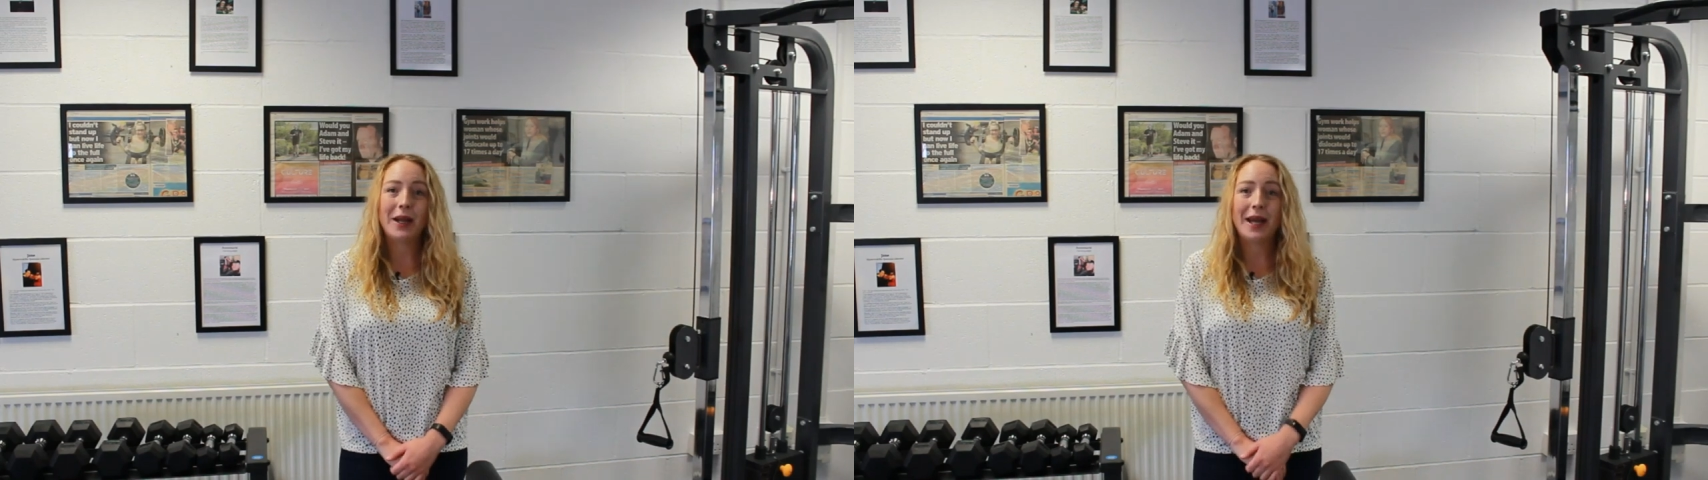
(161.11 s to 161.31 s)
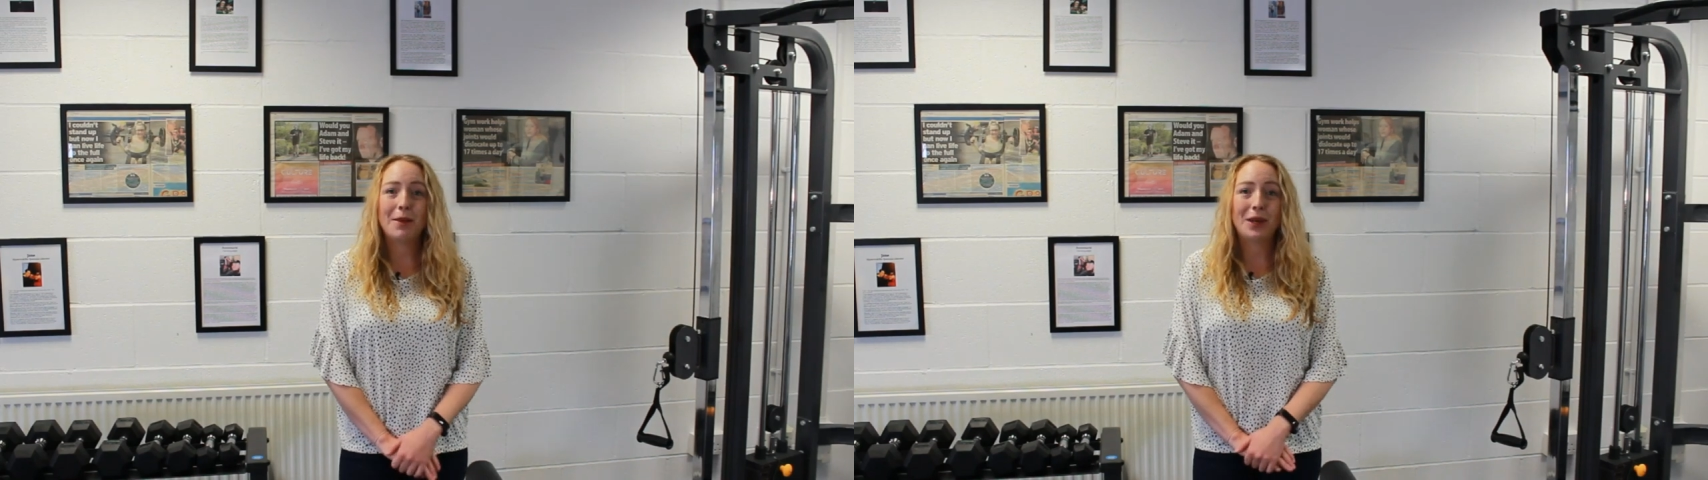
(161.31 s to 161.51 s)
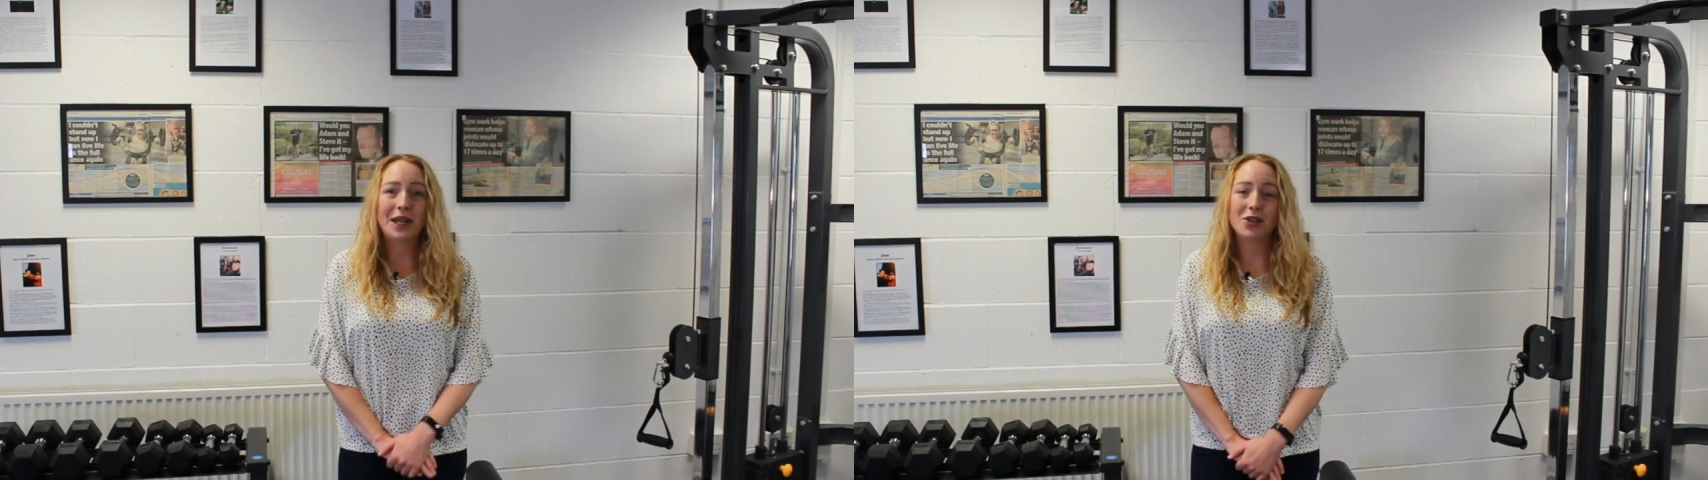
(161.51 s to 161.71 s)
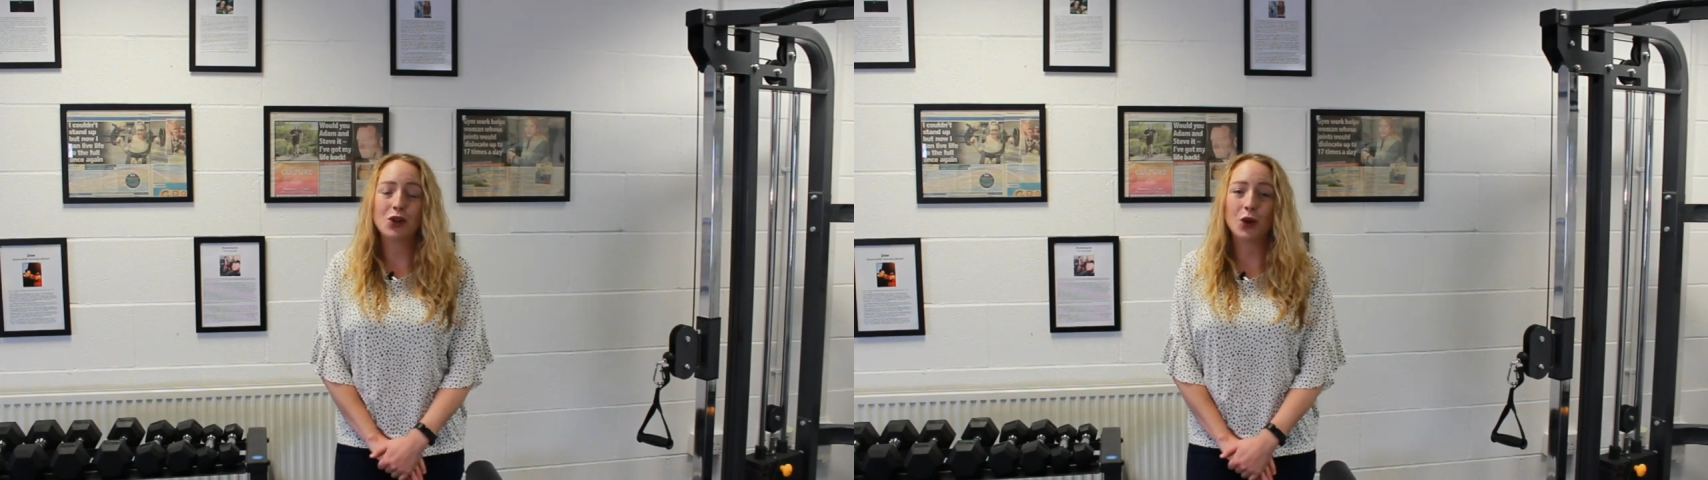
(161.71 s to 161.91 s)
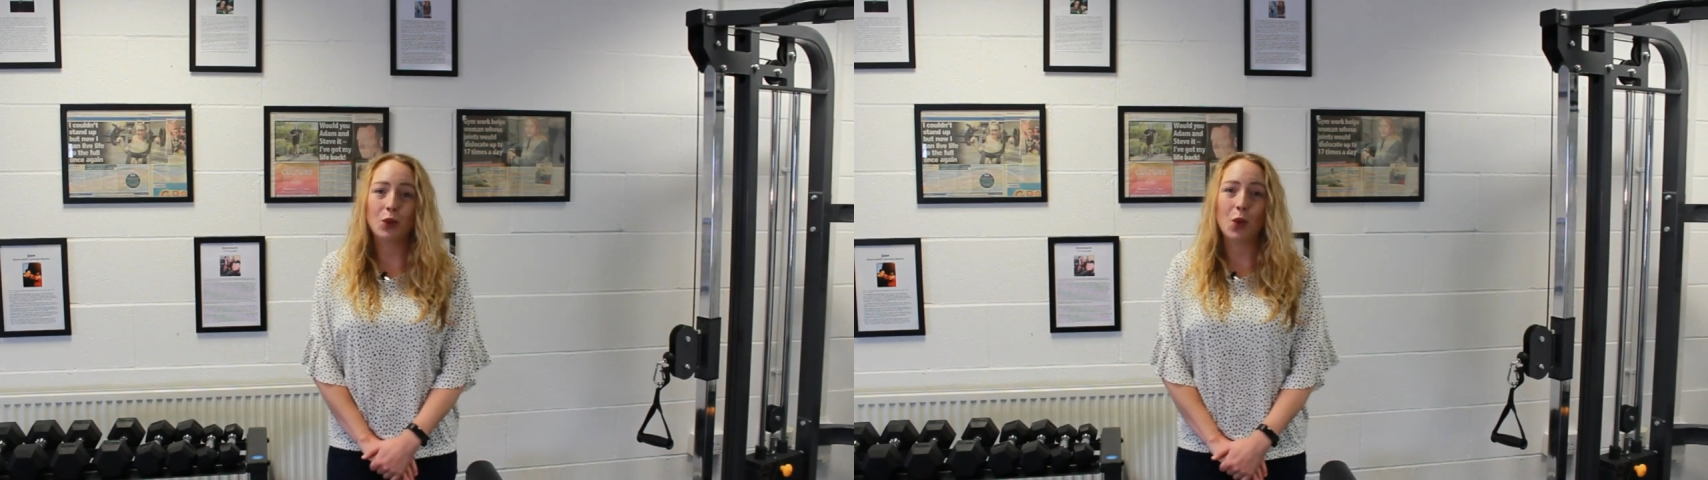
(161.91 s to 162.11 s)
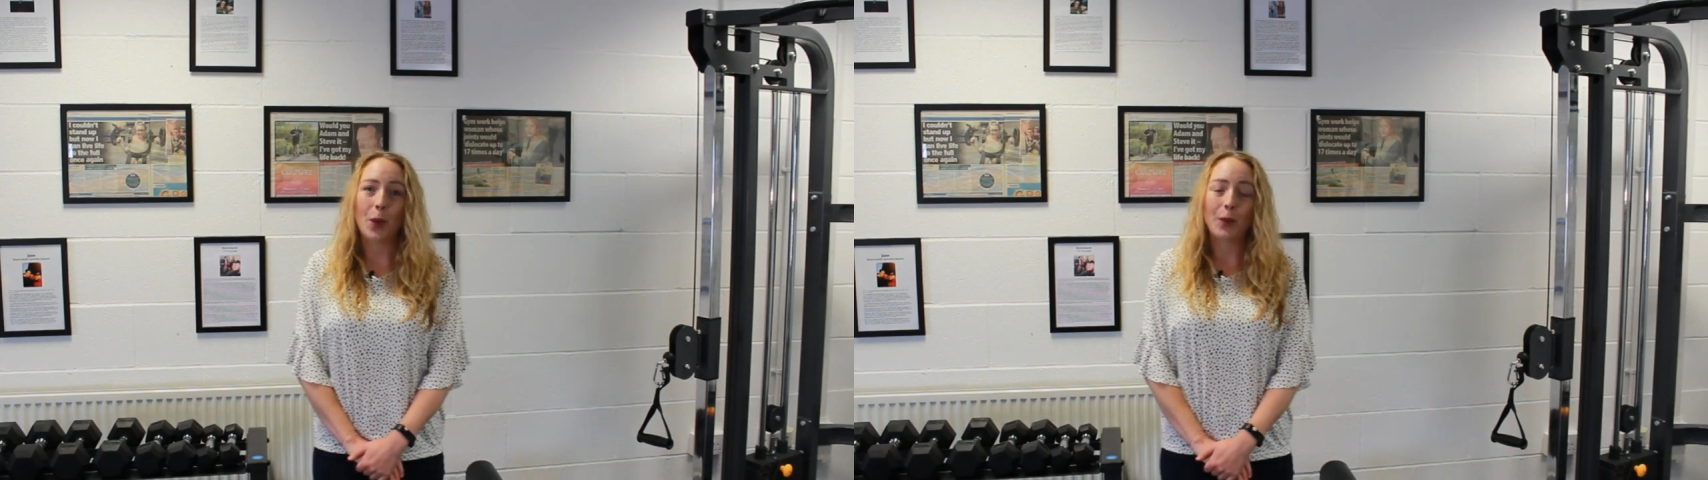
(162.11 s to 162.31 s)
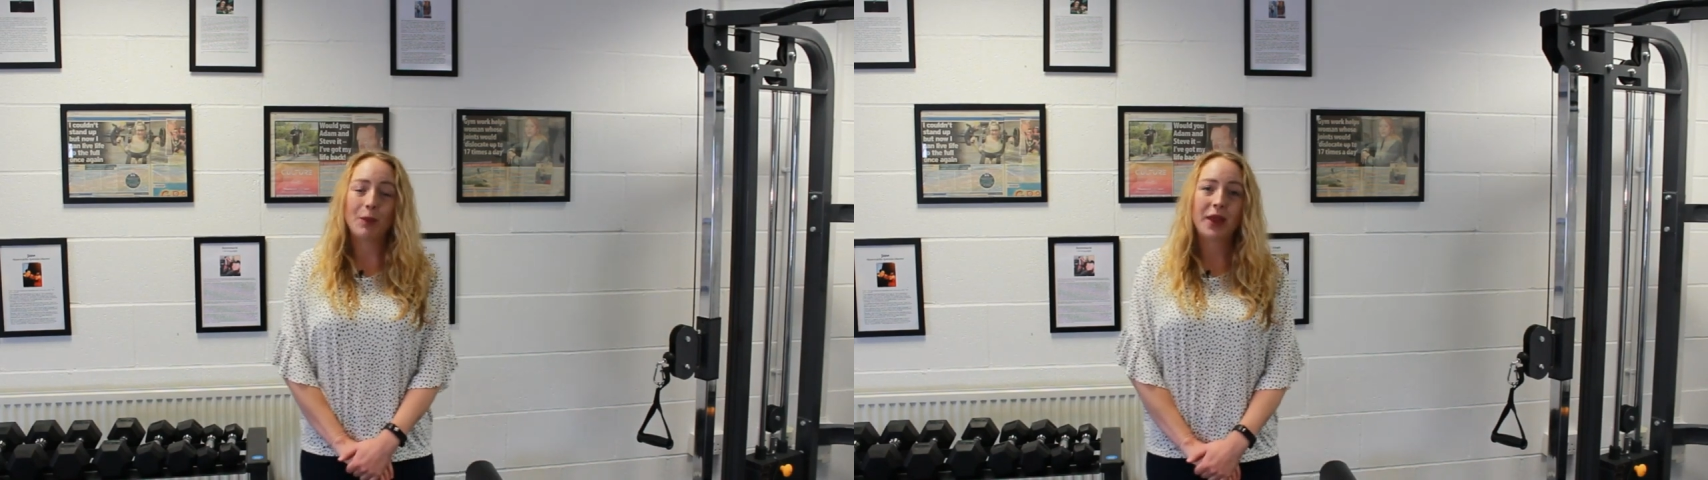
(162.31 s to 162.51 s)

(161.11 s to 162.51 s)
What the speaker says: playing tug of war.